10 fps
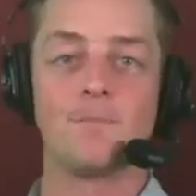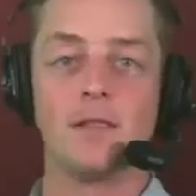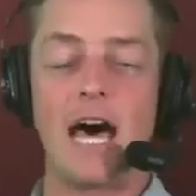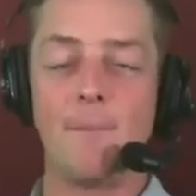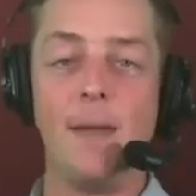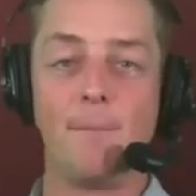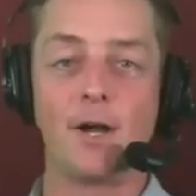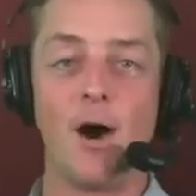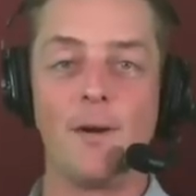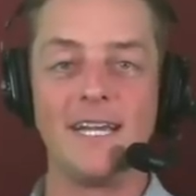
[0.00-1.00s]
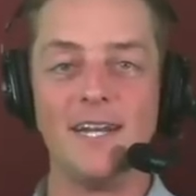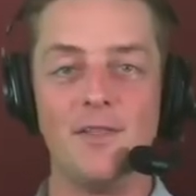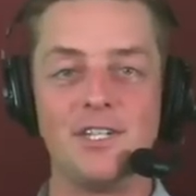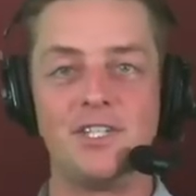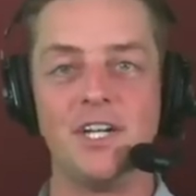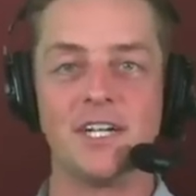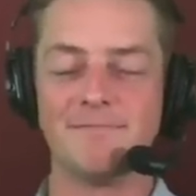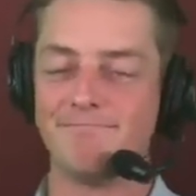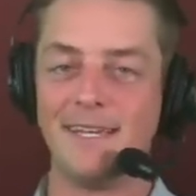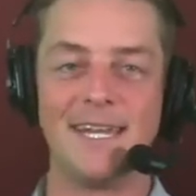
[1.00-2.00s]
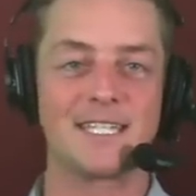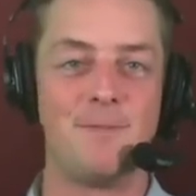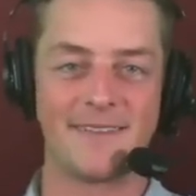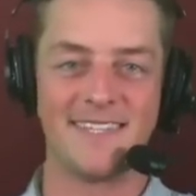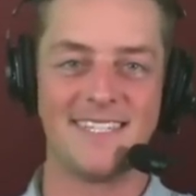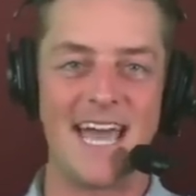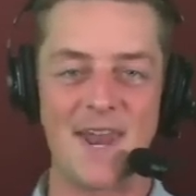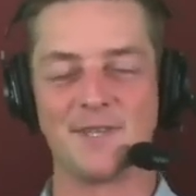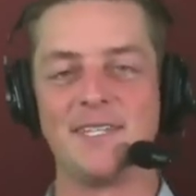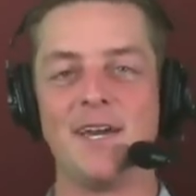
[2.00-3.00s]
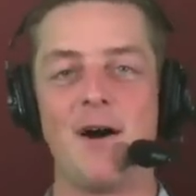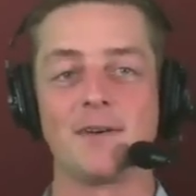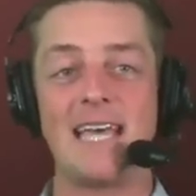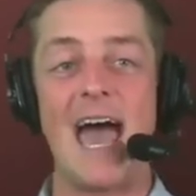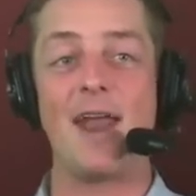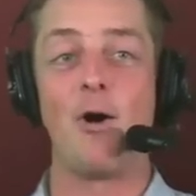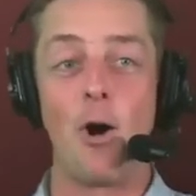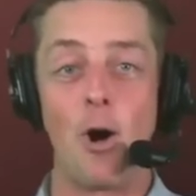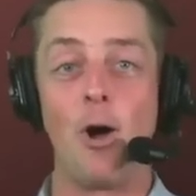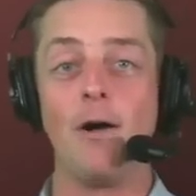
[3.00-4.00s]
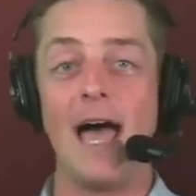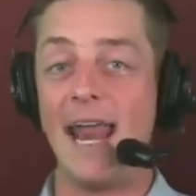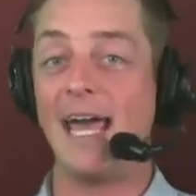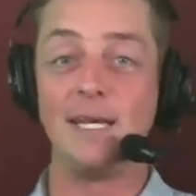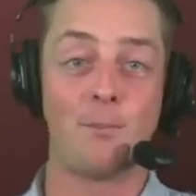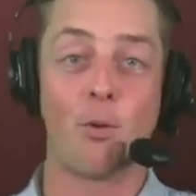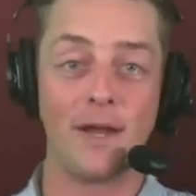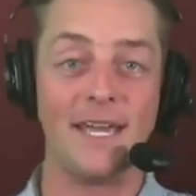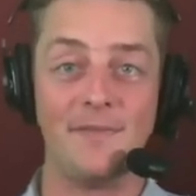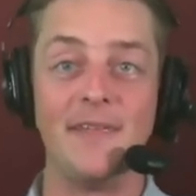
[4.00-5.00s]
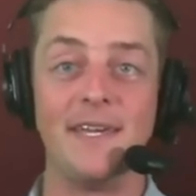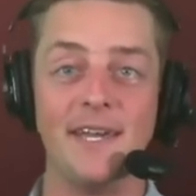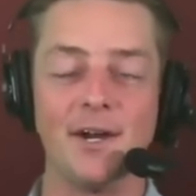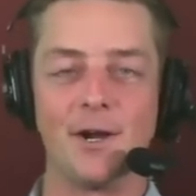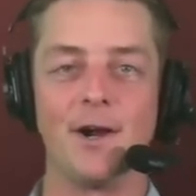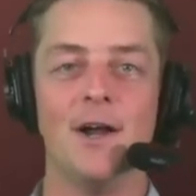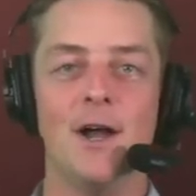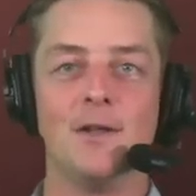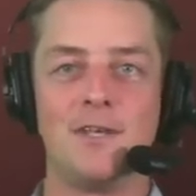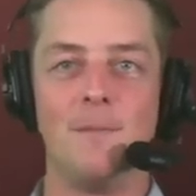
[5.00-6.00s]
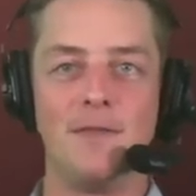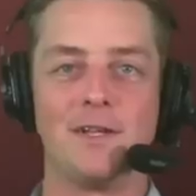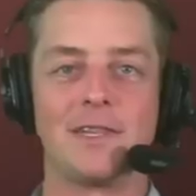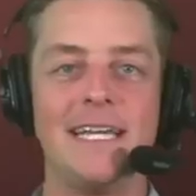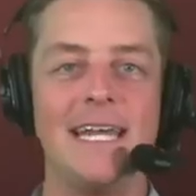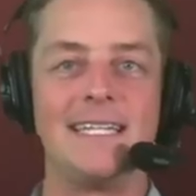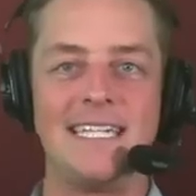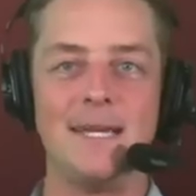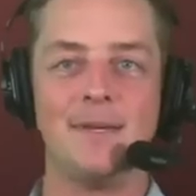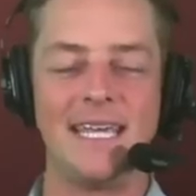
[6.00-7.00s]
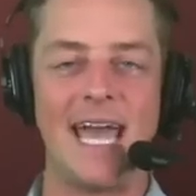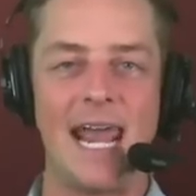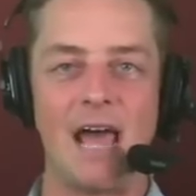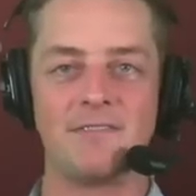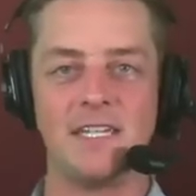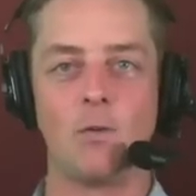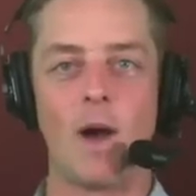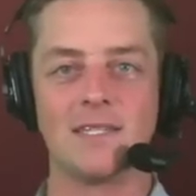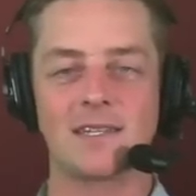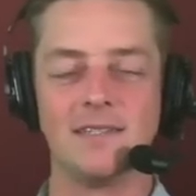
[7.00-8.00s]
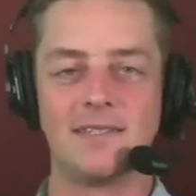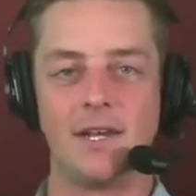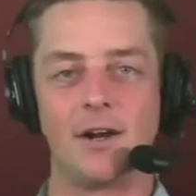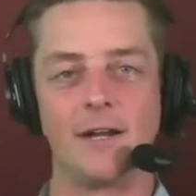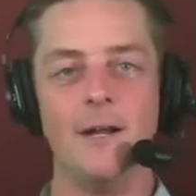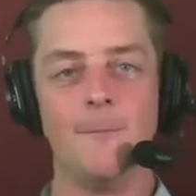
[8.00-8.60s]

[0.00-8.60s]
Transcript: A lot of people going into this year didn't expect the Seattle Seahawks at all at any point in the year to be the leading team in the NFC West, considering